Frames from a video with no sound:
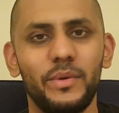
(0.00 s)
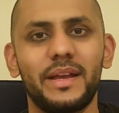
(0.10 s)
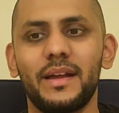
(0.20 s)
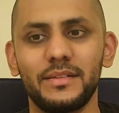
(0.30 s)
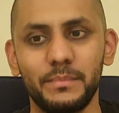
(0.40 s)
We
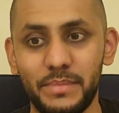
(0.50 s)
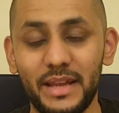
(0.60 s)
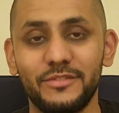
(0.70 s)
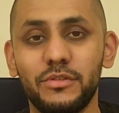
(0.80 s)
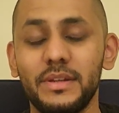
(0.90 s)
can
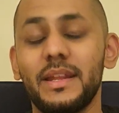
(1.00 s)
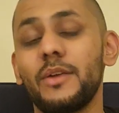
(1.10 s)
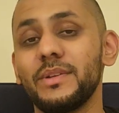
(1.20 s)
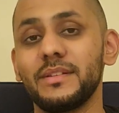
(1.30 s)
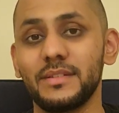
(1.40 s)
plan for
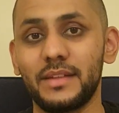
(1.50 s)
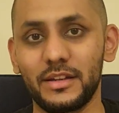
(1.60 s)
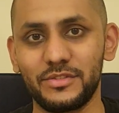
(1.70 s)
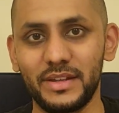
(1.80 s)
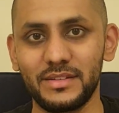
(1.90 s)
inheritance
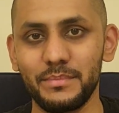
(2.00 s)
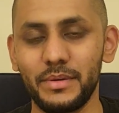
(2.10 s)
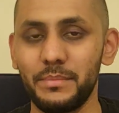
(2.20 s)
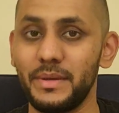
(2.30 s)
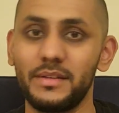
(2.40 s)
tax, for
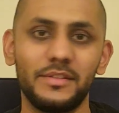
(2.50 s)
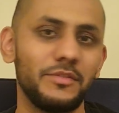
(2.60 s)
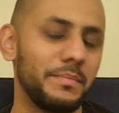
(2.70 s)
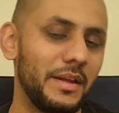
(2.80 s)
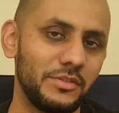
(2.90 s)
example, because
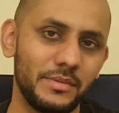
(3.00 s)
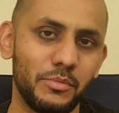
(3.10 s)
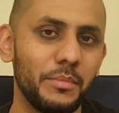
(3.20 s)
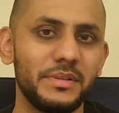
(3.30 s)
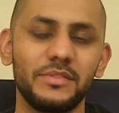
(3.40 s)
if you're purchasing
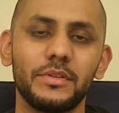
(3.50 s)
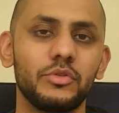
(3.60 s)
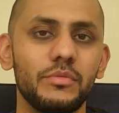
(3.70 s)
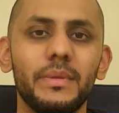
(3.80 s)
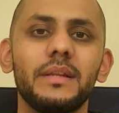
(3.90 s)
properties for
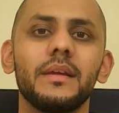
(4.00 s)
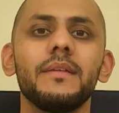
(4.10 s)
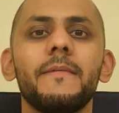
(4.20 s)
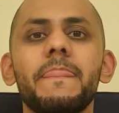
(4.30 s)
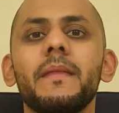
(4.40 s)
2 million,